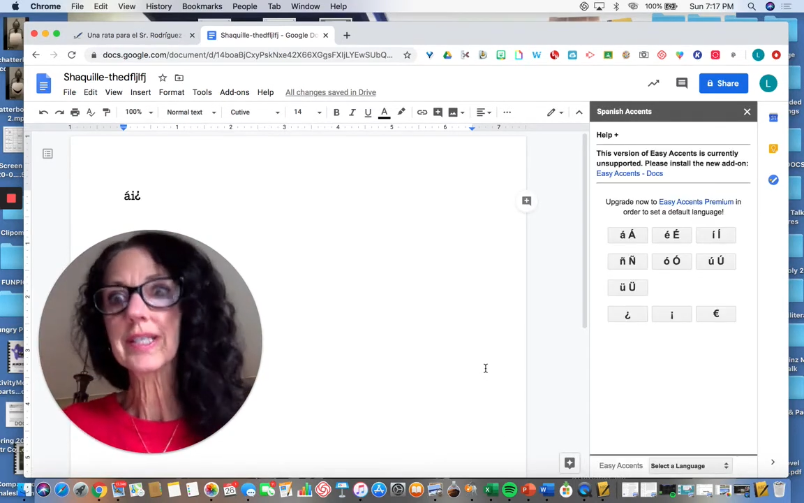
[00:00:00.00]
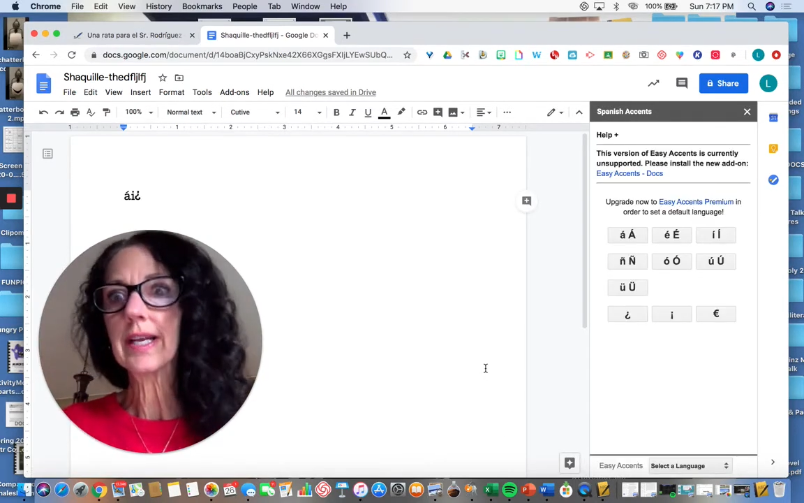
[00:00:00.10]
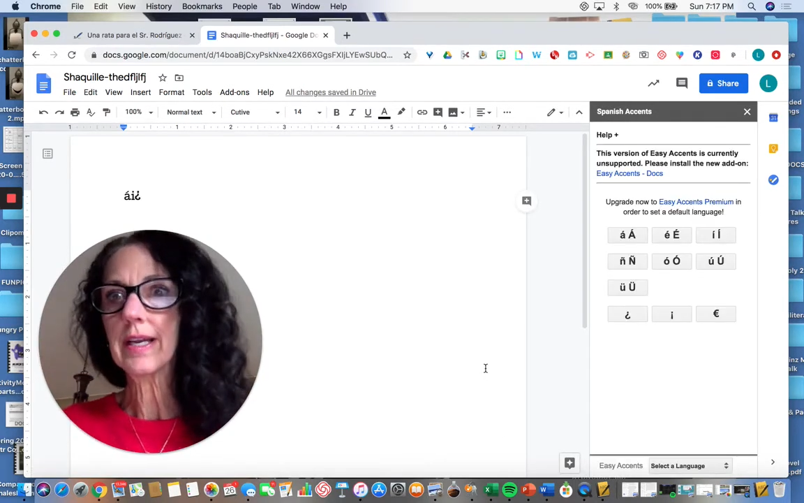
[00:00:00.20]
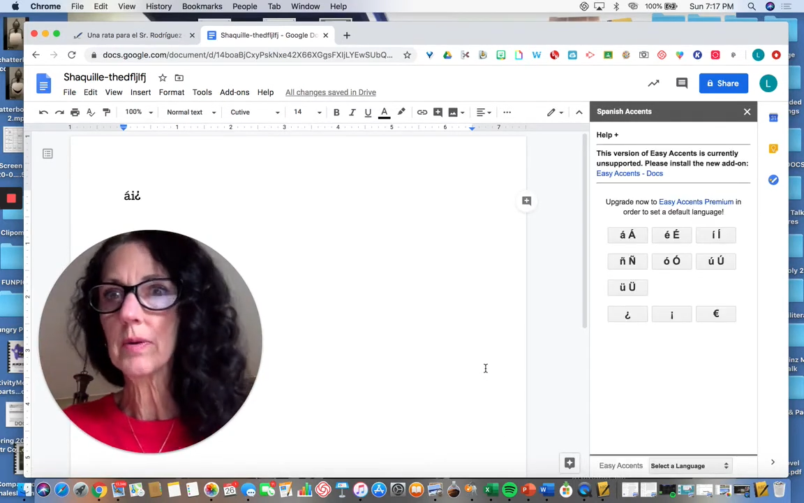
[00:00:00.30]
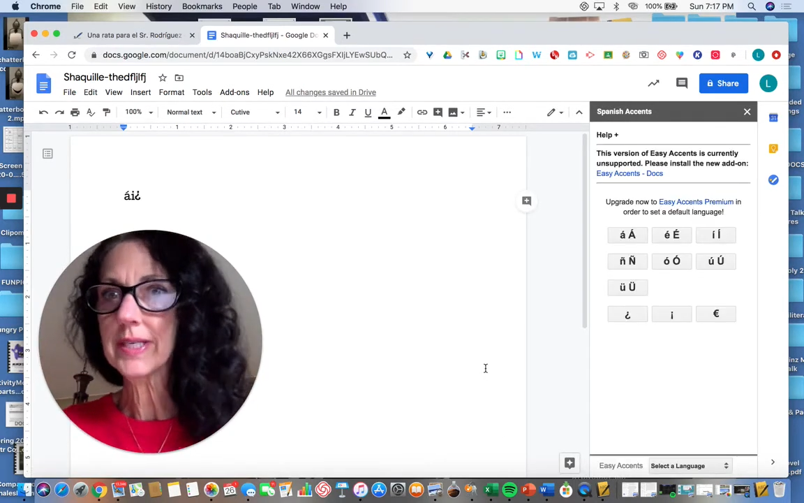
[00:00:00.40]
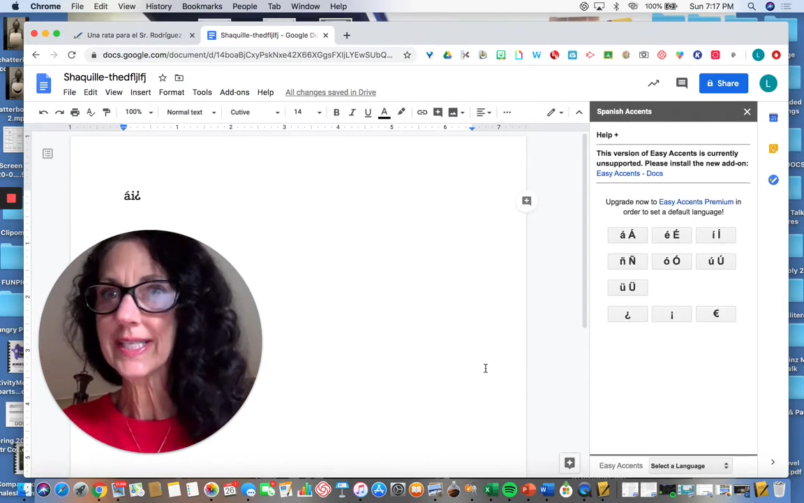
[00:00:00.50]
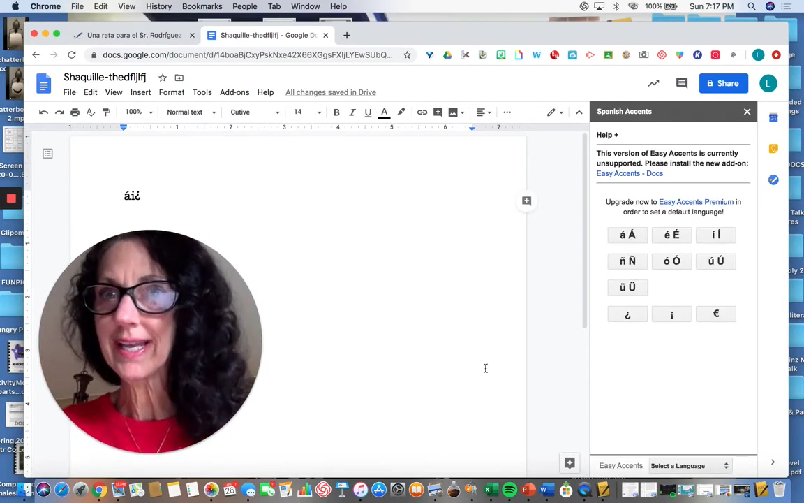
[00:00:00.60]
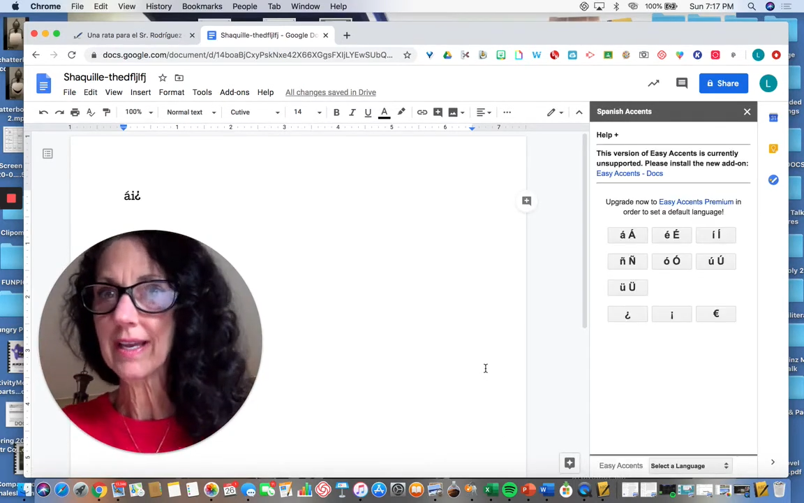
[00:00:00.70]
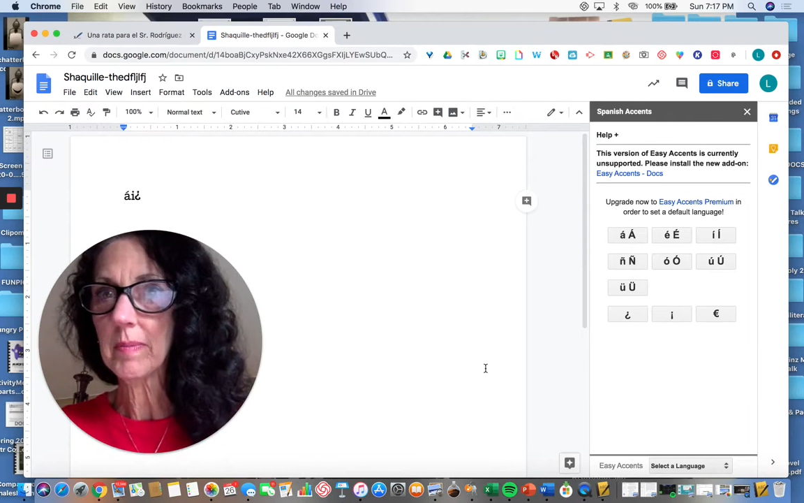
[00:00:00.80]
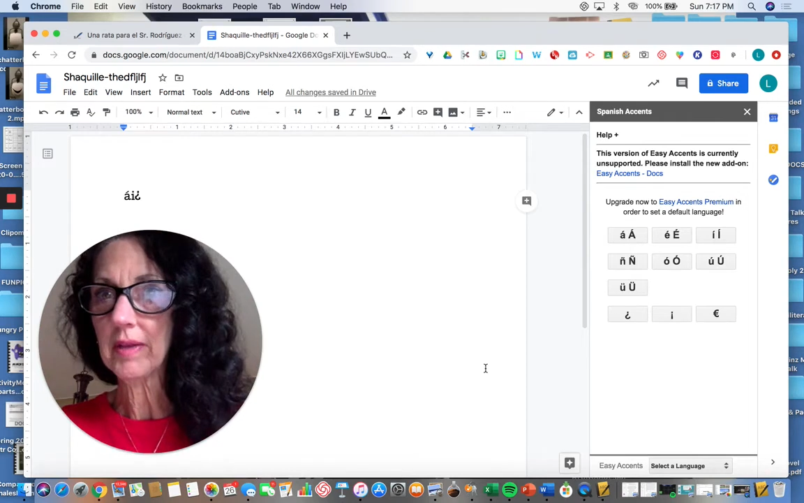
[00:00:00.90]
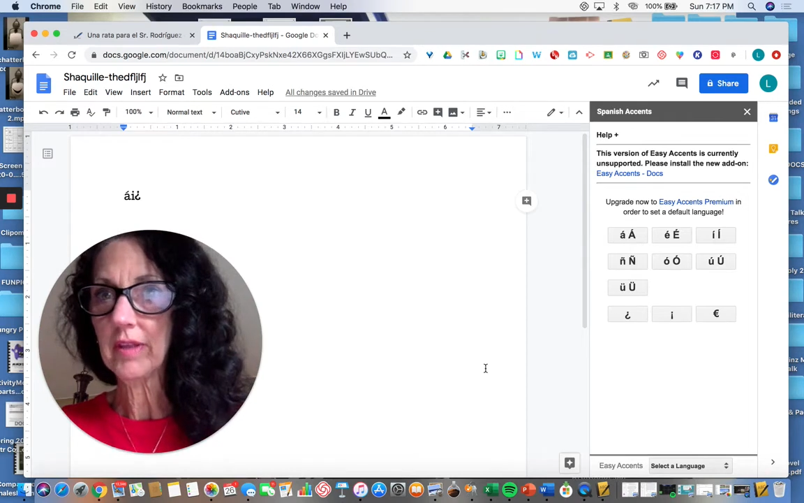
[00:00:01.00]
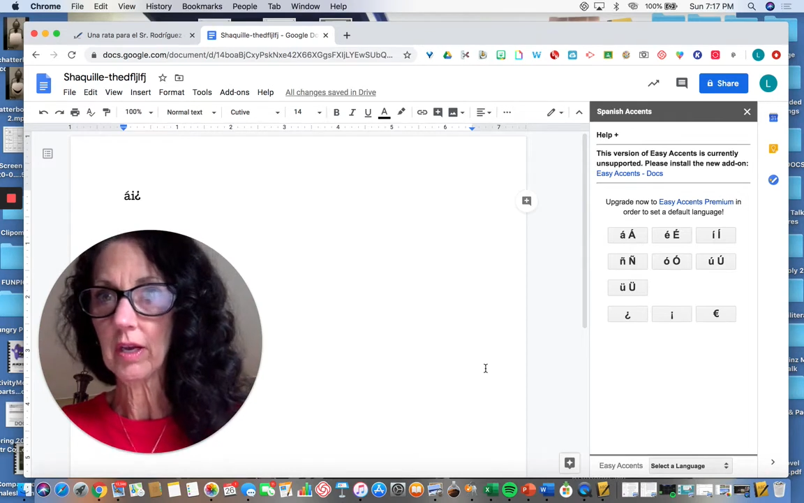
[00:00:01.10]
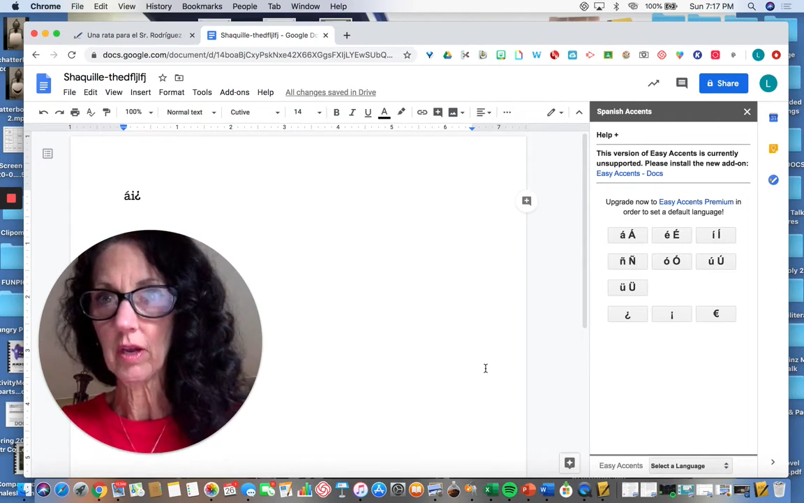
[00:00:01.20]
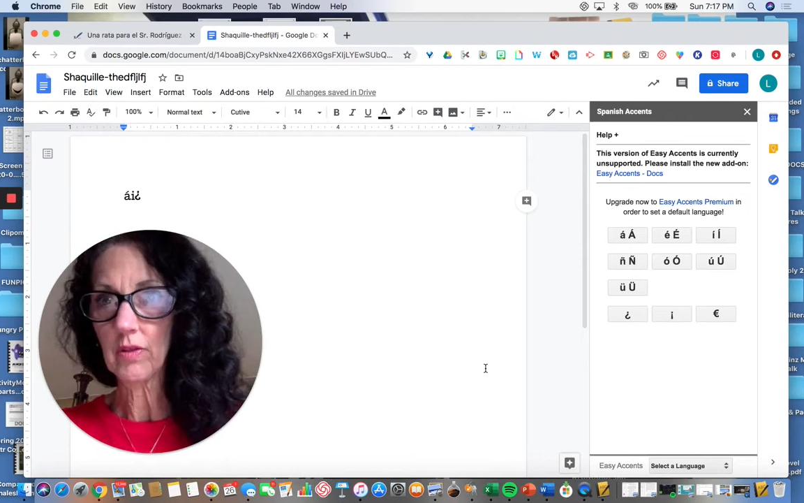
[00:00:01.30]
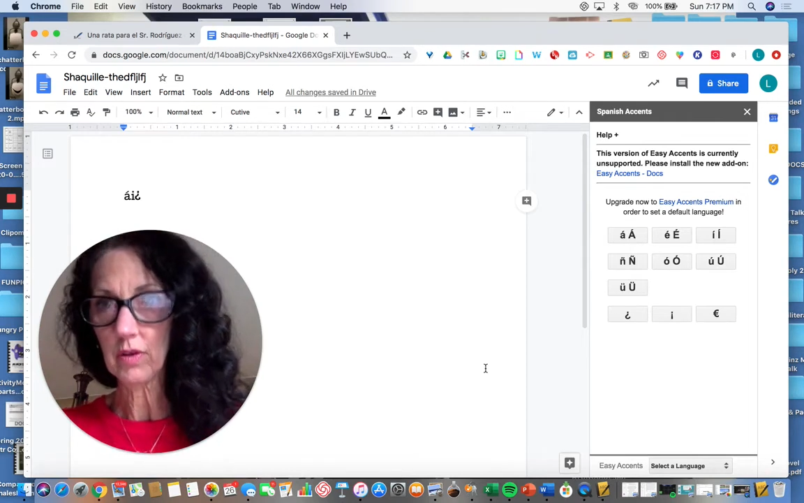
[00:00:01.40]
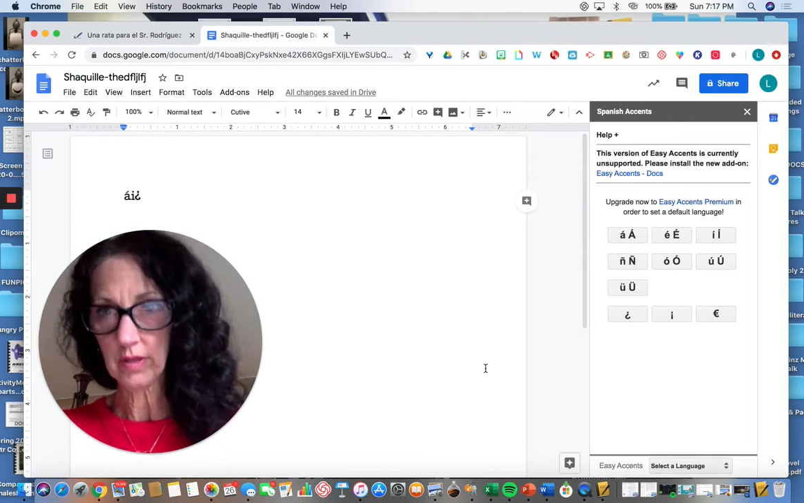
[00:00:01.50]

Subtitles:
like I was saying about that other,